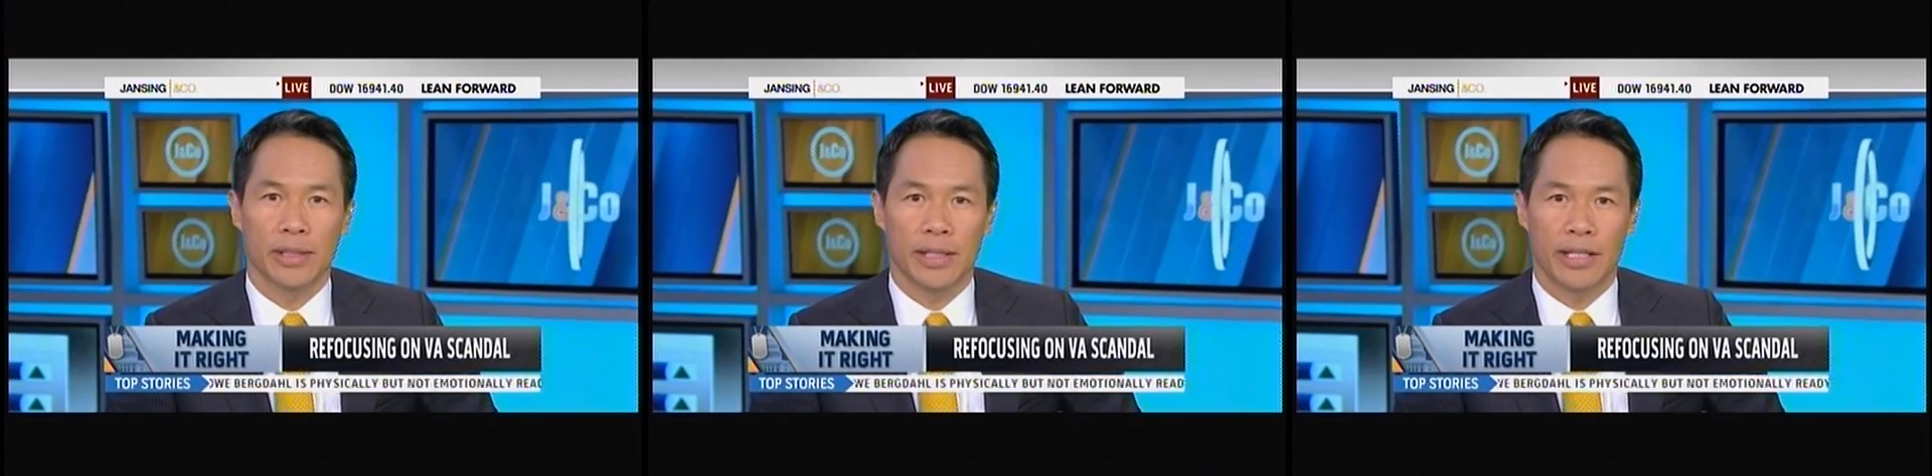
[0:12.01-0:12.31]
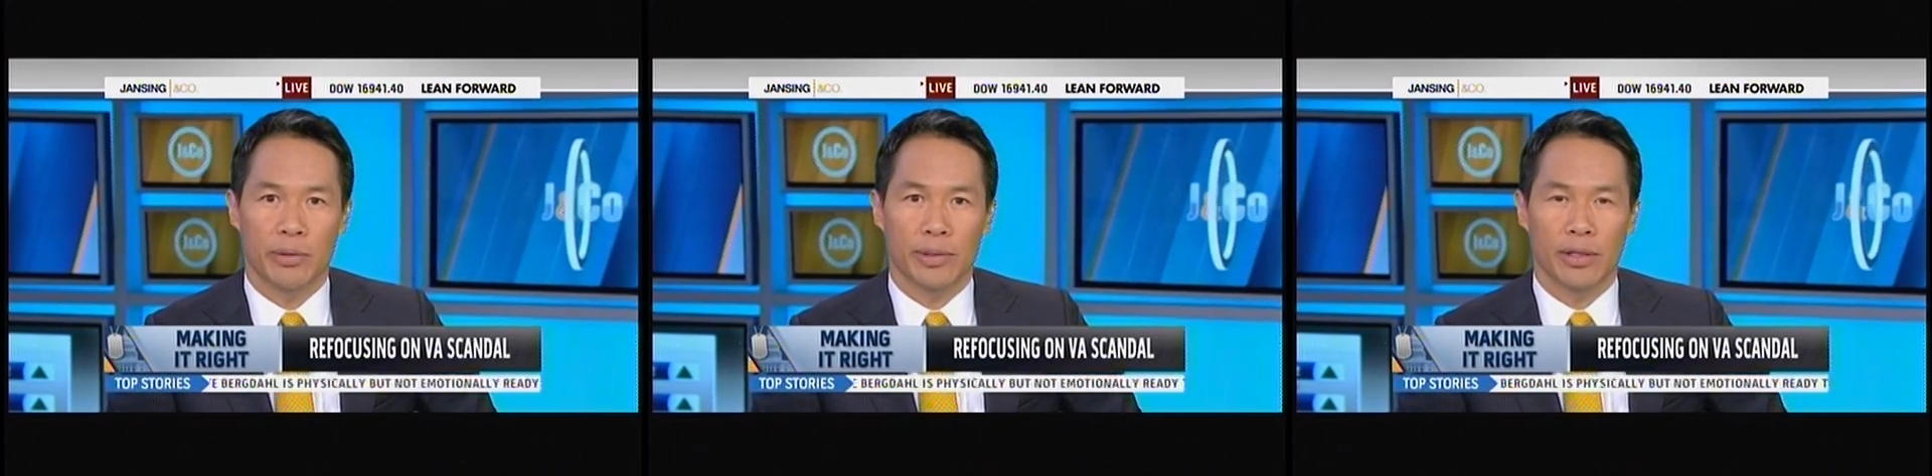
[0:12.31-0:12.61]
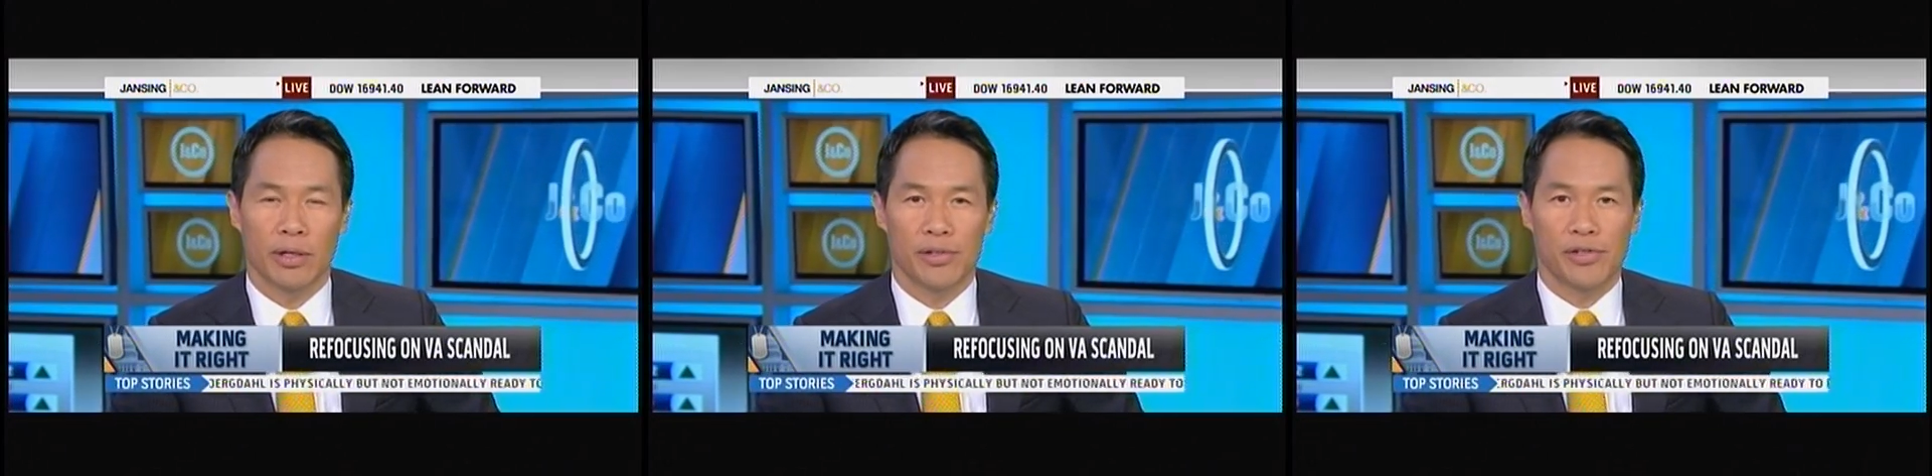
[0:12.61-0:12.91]
a hearing
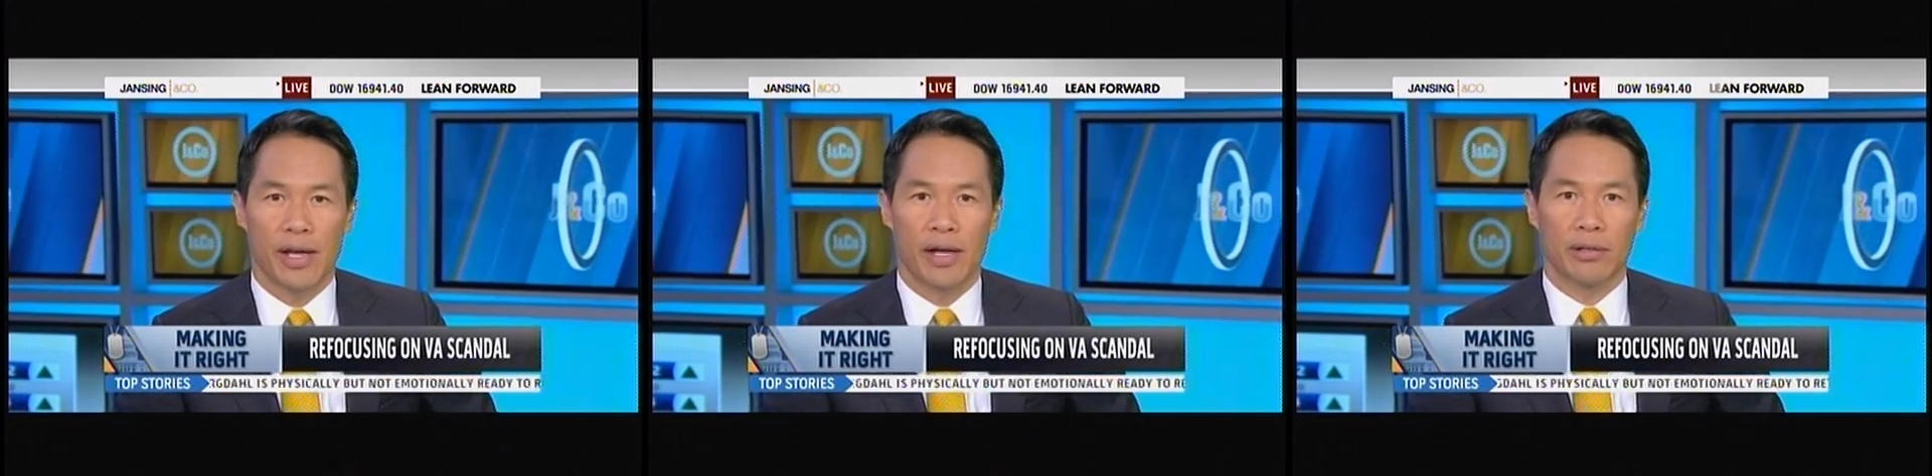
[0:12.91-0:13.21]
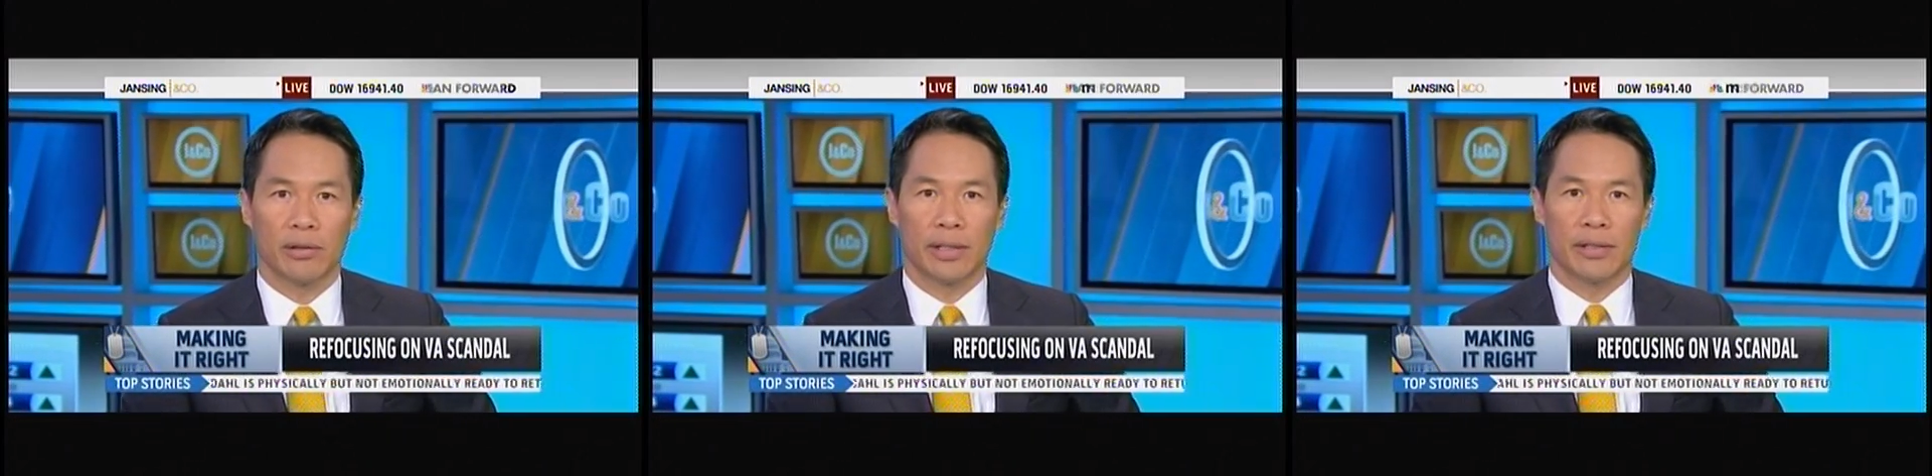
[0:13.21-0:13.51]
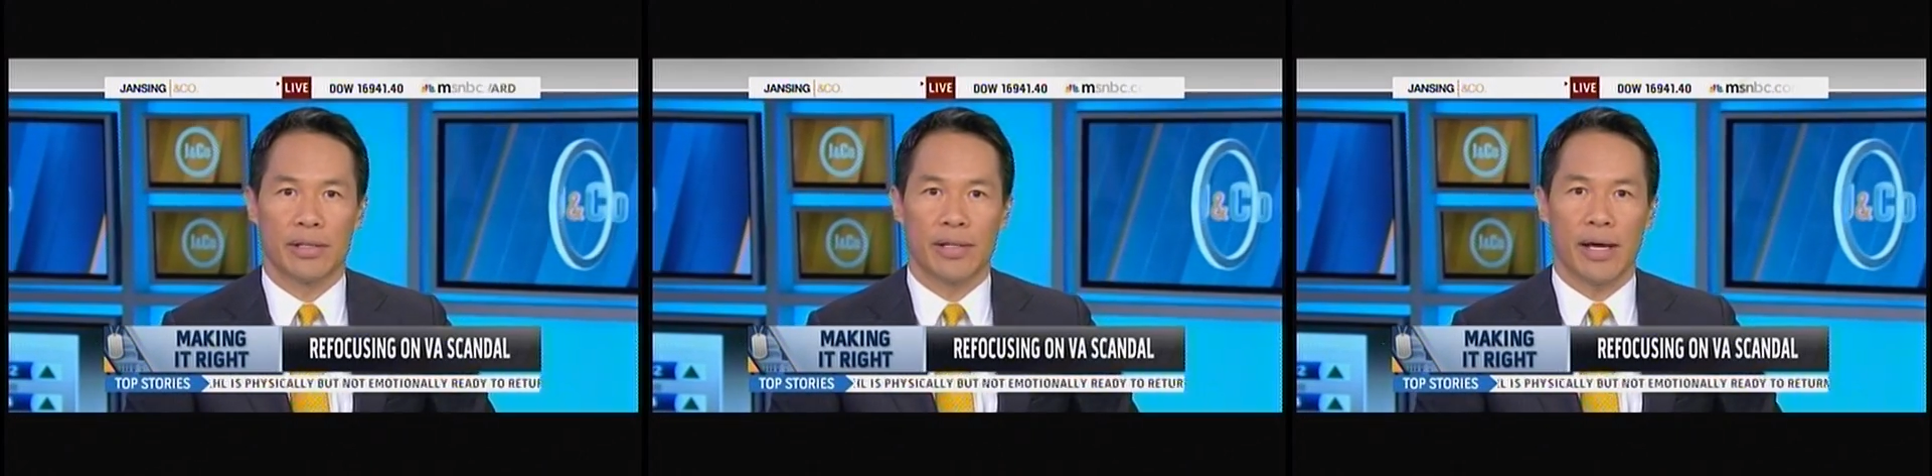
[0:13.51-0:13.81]
on the scandal
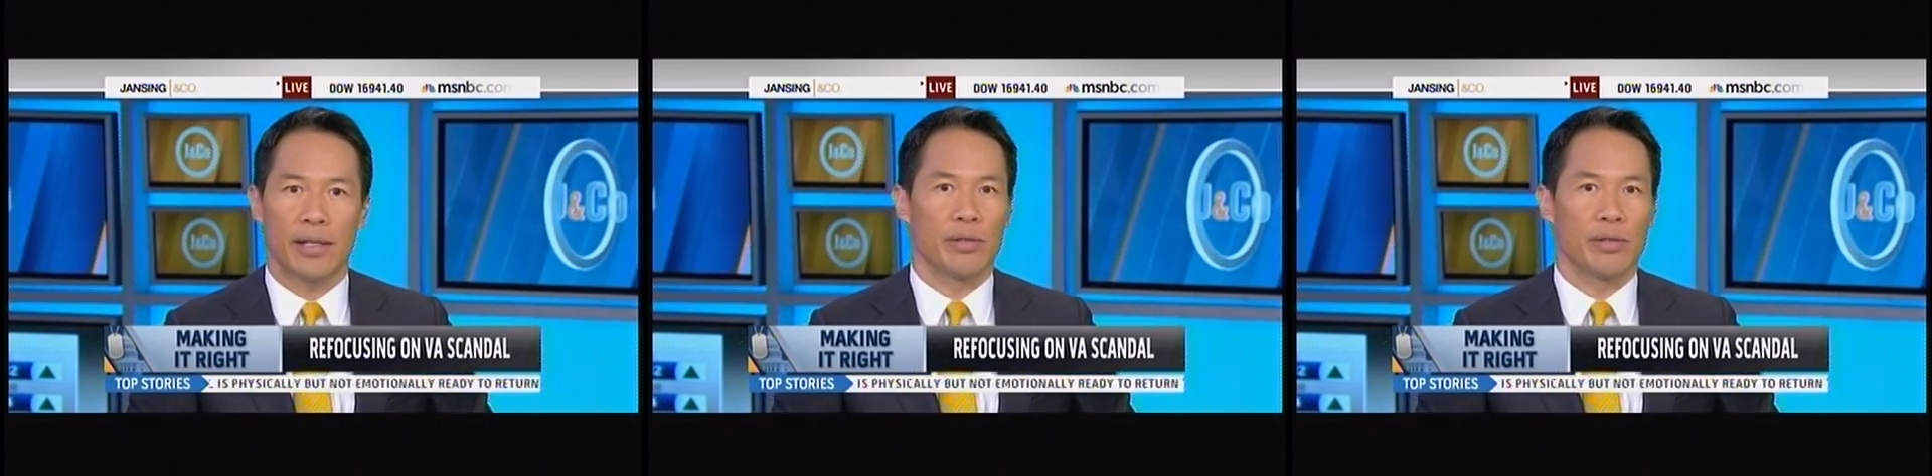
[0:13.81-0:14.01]
later today.